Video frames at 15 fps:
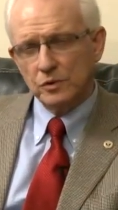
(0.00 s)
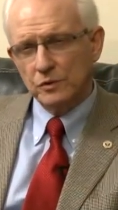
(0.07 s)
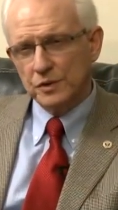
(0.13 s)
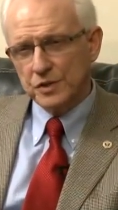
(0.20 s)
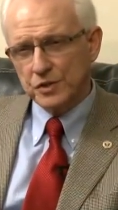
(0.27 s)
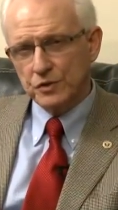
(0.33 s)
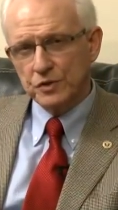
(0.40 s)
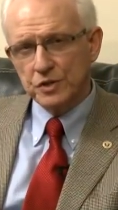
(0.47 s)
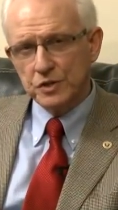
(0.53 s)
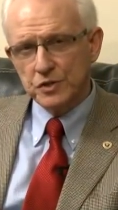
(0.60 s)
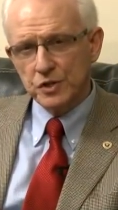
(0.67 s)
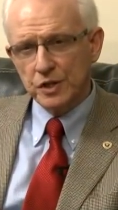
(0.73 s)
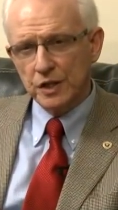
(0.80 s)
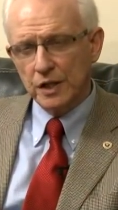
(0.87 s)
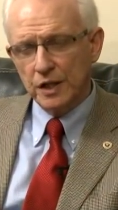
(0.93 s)
only
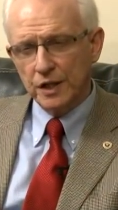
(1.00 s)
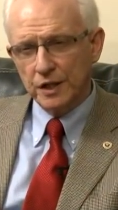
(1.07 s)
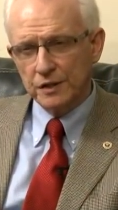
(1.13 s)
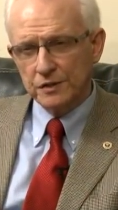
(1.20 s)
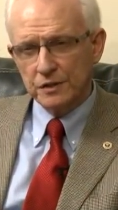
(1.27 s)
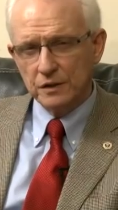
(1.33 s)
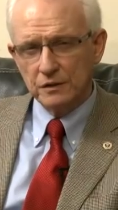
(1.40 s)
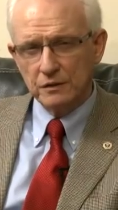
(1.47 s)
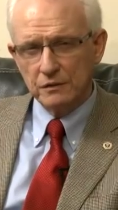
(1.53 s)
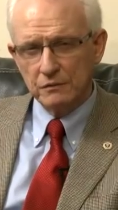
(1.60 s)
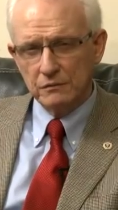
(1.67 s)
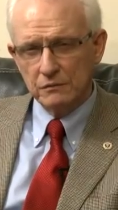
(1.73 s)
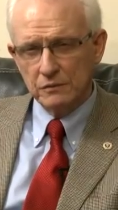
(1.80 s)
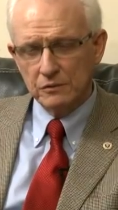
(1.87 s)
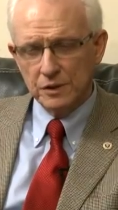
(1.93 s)
strategic alliance
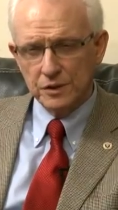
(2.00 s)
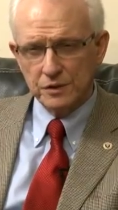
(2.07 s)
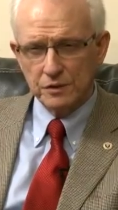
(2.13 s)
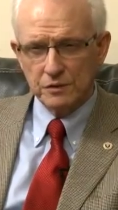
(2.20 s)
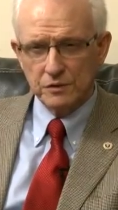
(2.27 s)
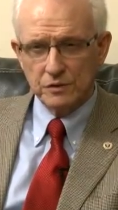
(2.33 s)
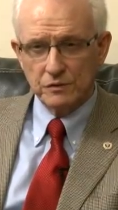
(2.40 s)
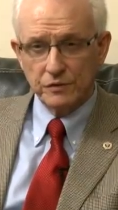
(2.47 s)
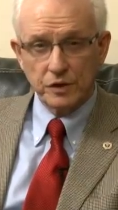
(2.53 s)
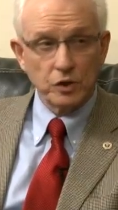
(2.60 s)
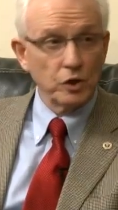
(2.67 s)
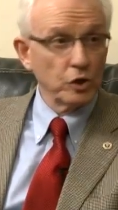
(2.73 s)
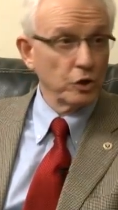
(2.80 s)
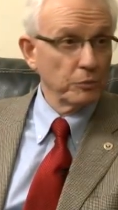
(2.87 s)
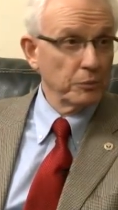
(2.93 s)
in questions of
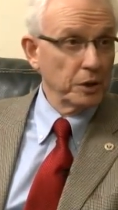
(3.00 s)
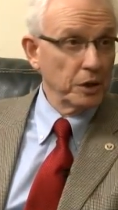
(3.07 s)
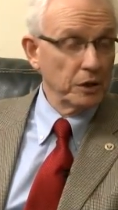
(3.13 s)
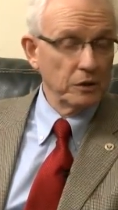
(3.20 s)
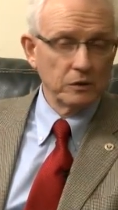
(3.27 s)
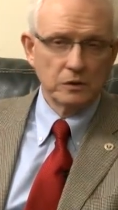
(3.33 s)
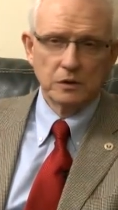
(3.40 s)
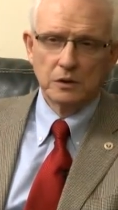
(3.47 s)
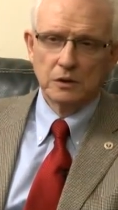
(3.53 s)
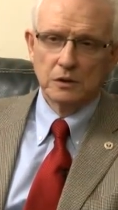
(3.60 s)
economy,